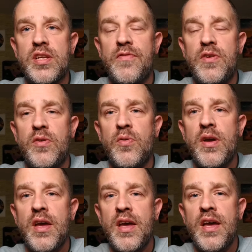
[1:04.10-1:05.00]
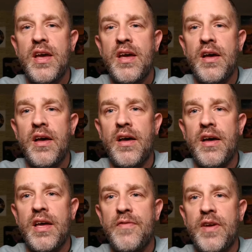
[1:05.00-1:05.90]
and if you
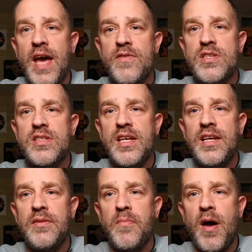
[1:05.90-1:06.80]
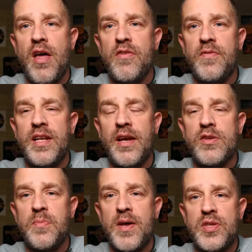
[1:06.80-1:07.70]
haven't seen my other
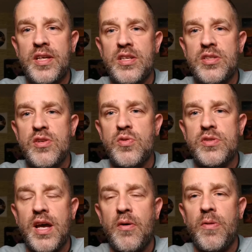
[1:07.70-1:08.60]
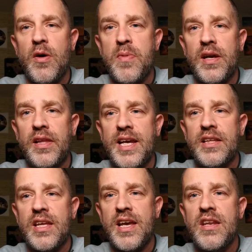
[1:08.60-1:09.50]
videos about the 10 essentials, there'll be a link
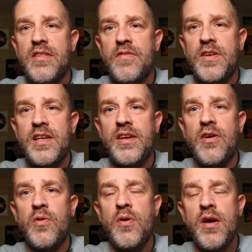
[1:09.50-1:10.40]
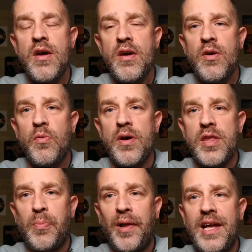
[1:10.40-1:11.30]
at the end of the video with
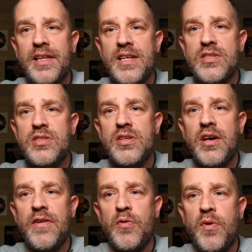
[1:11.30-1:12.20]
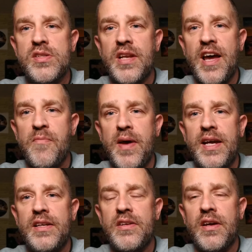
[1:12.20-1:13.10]
a playlist of the ones that I have
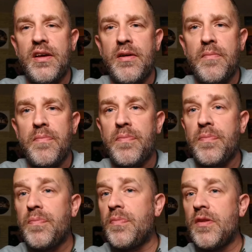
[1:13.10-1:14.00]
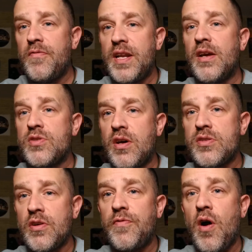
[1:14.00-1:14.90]
made videos on
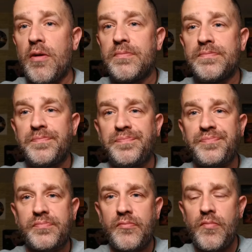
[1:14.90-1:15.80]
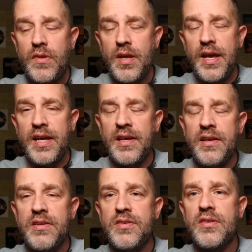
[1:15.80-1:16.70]
so far.
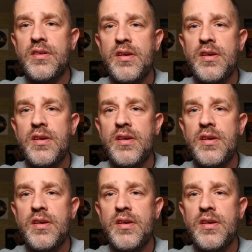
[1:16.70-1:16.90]
And